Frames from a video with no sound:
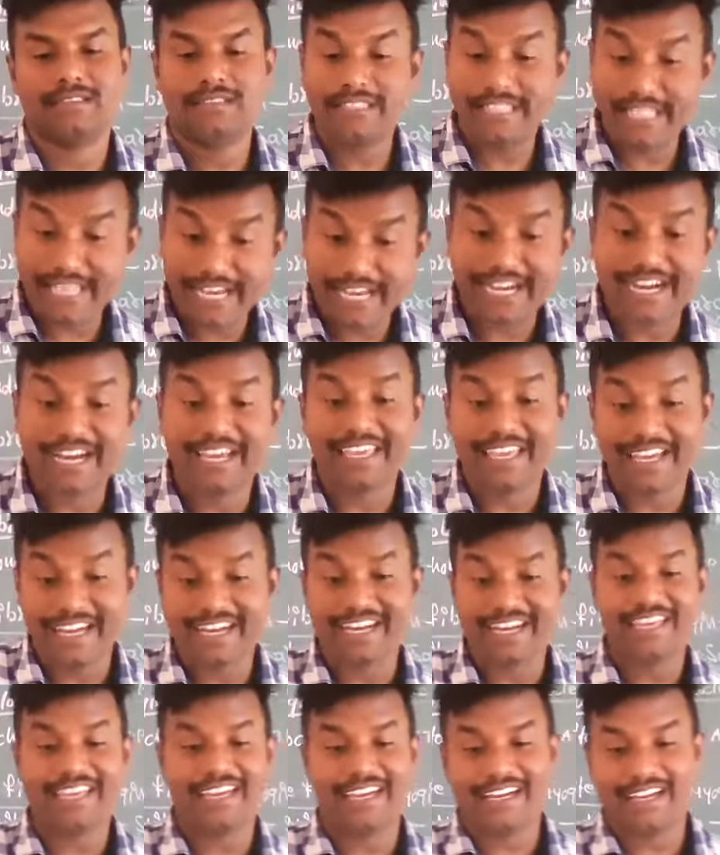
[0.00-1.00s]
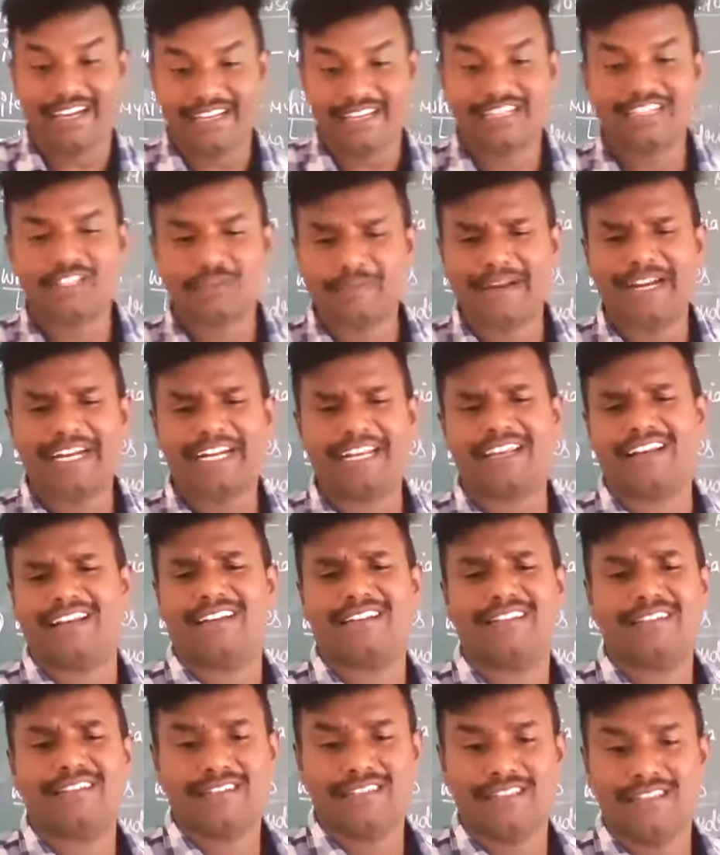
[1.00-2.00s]
Yeah. It's better.
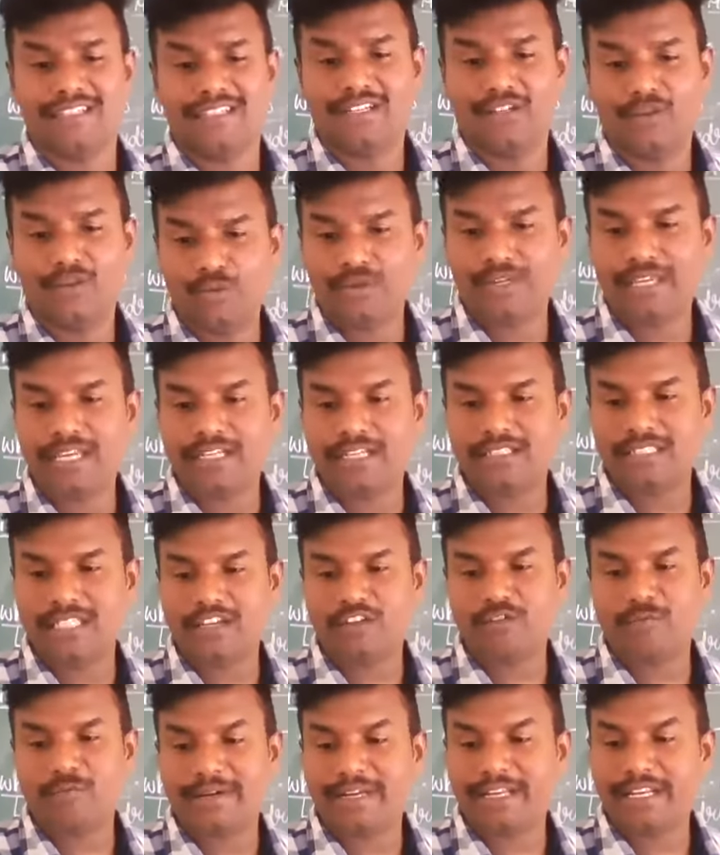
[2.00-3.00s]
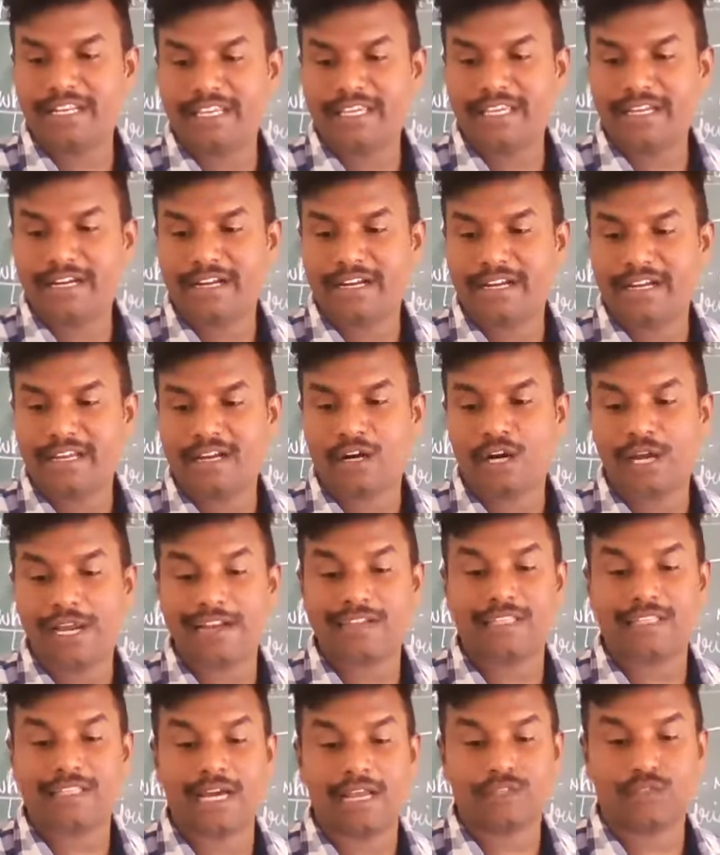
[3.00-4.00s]
We can save money and
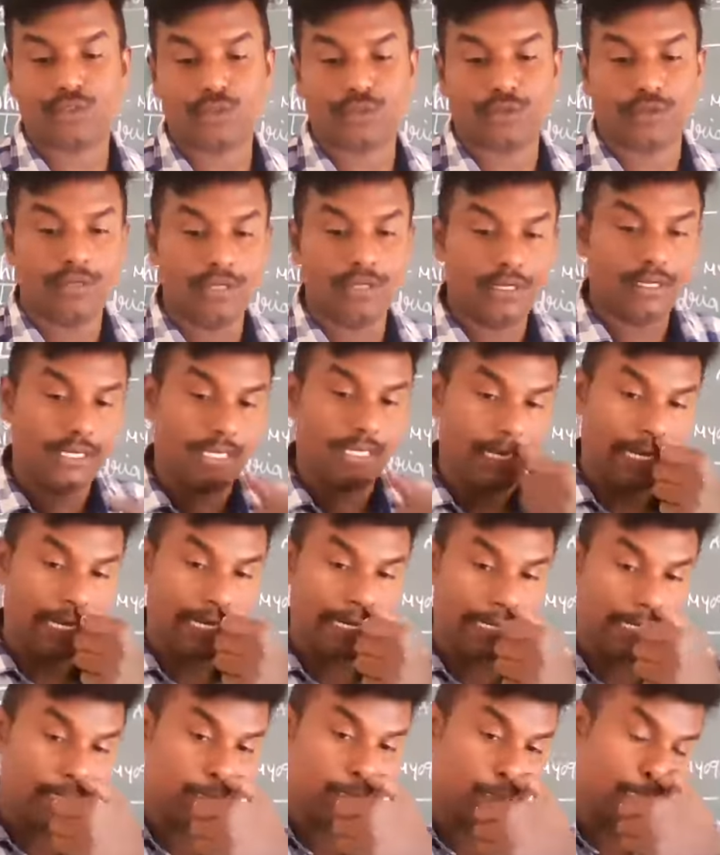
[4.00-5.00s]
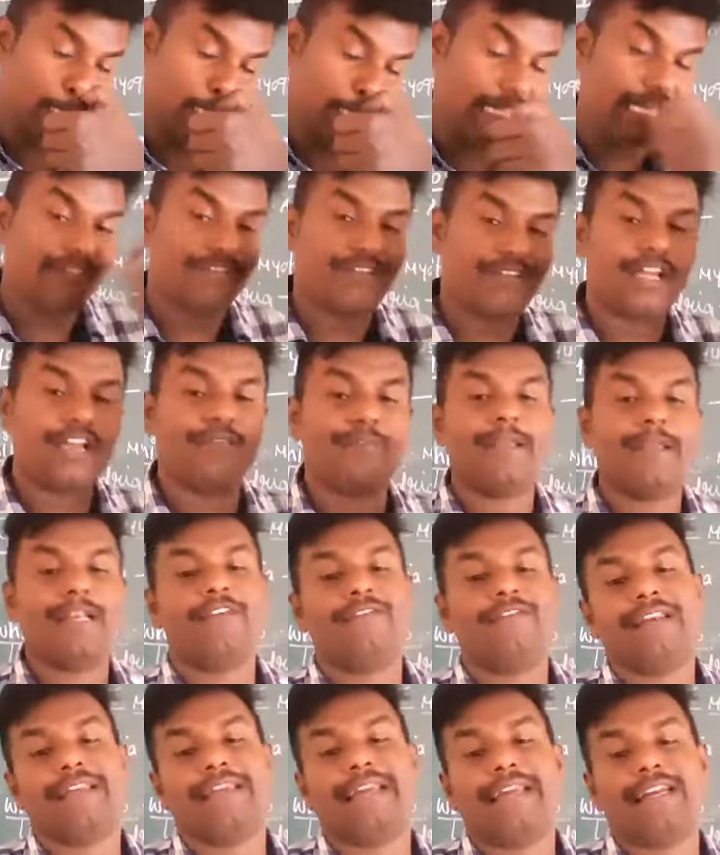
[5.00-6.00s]
health also. Unnecessarily, environment
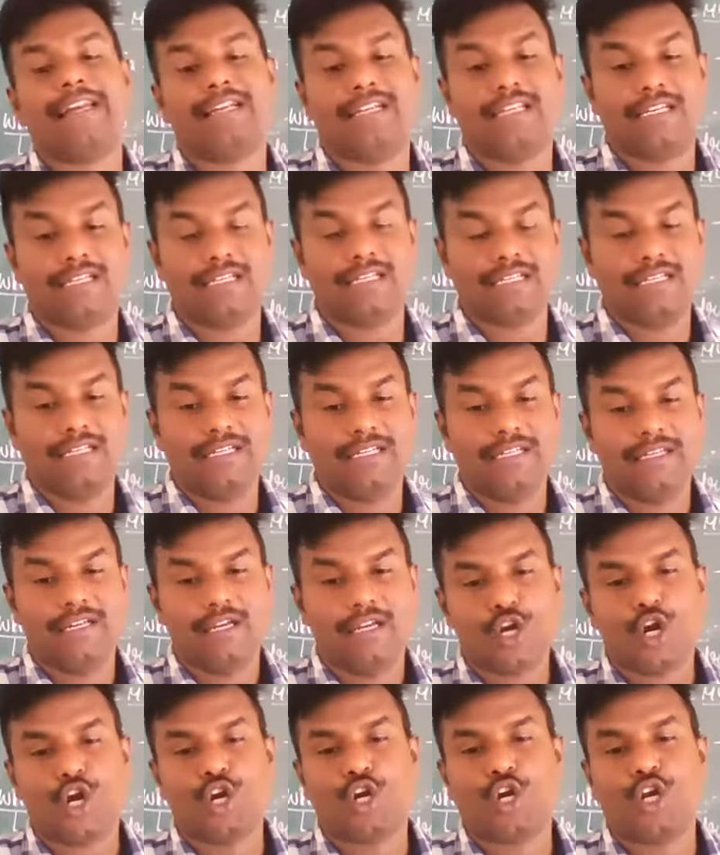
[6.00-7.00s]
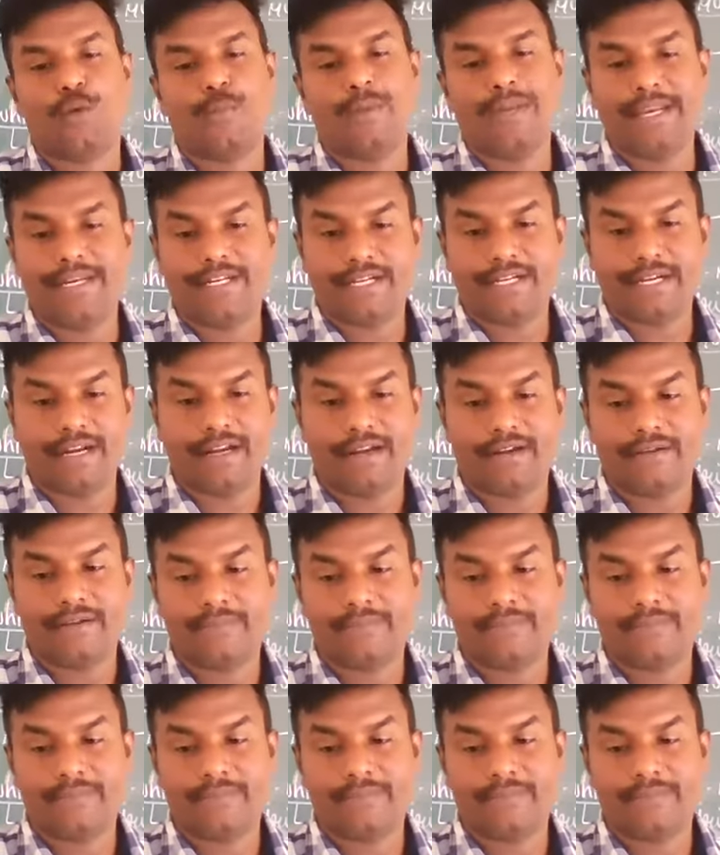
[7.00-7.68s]
will get contaminated.